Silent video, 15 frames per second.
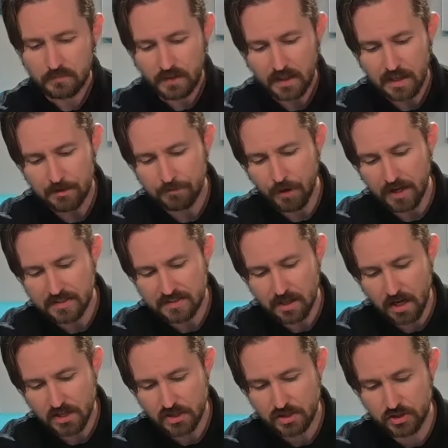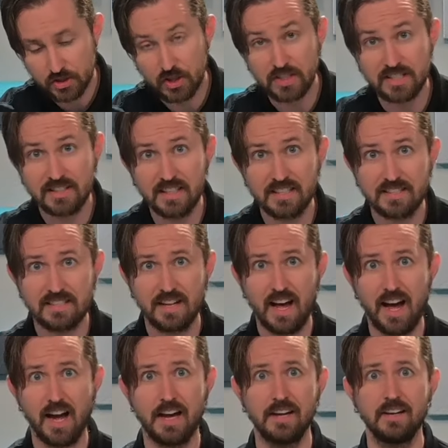if I touch just this
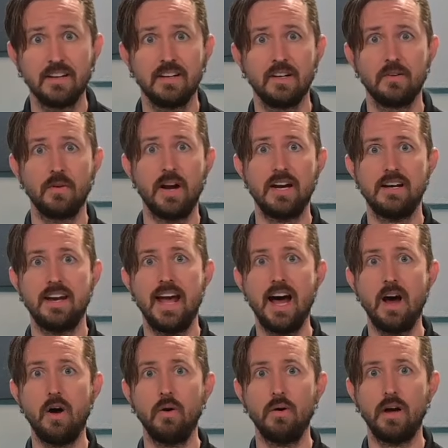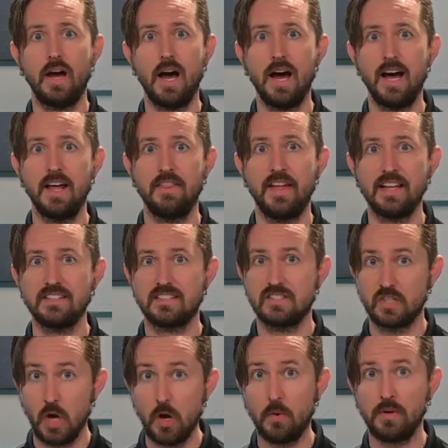side, right now that
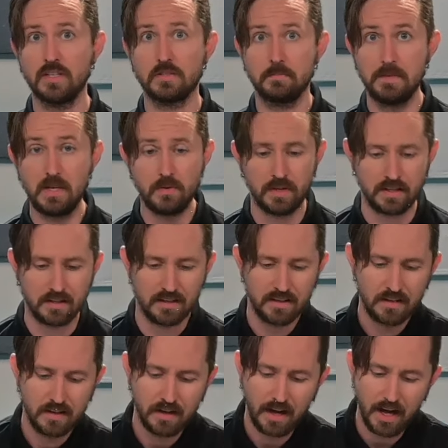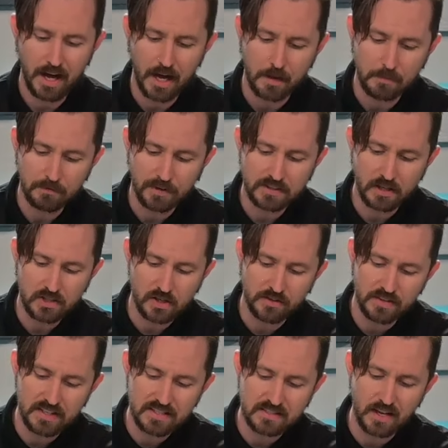zone is muted. If I touch on
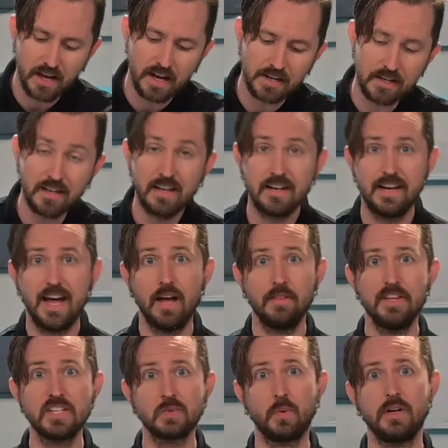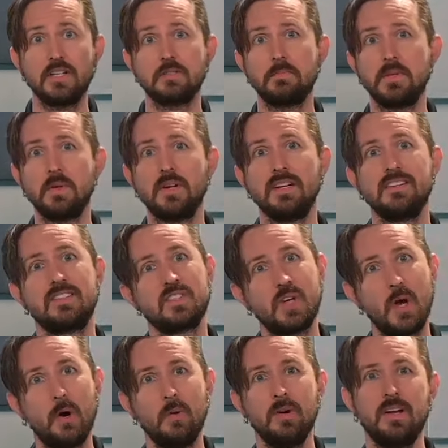this side, now this one is muted.
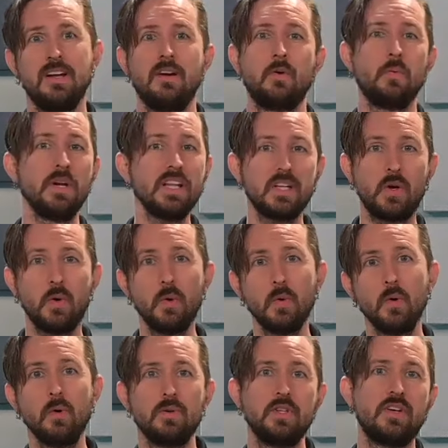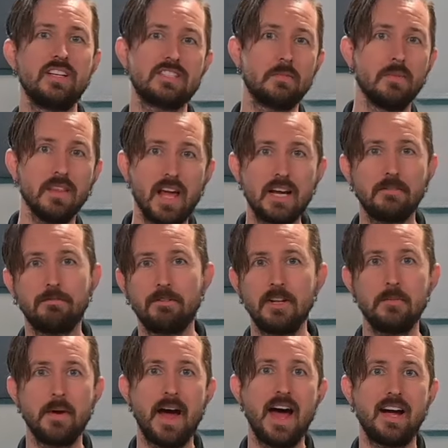So really cool. You get some light
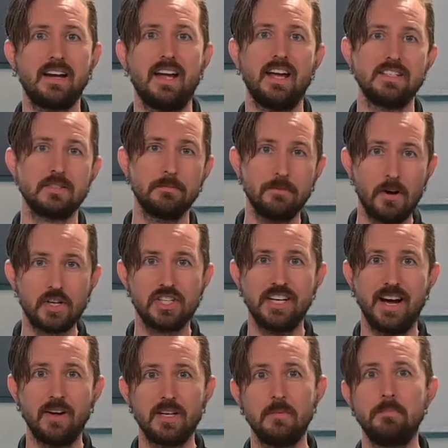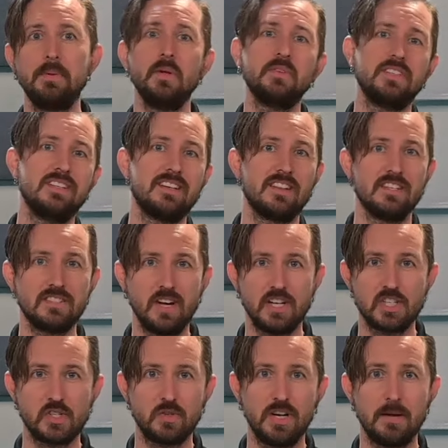feedback and some functionality built into the touch
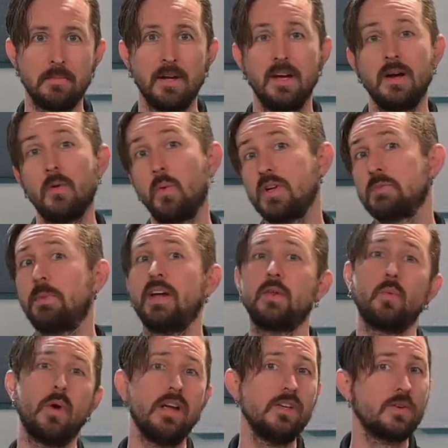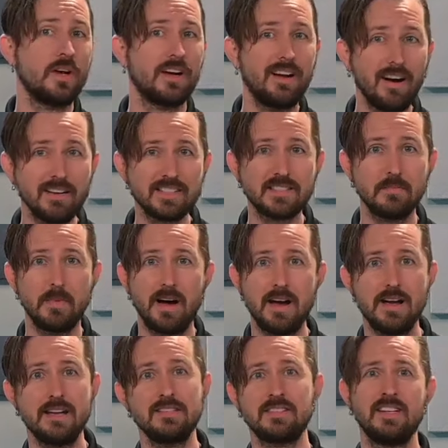strip, which by the way, you can
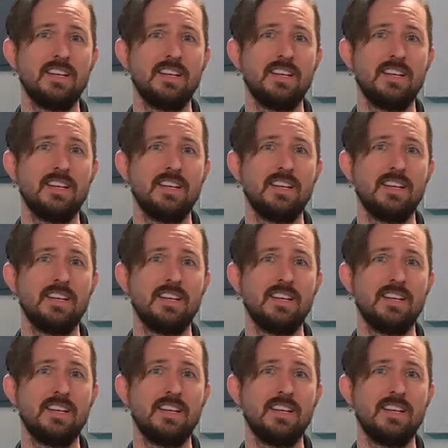customize,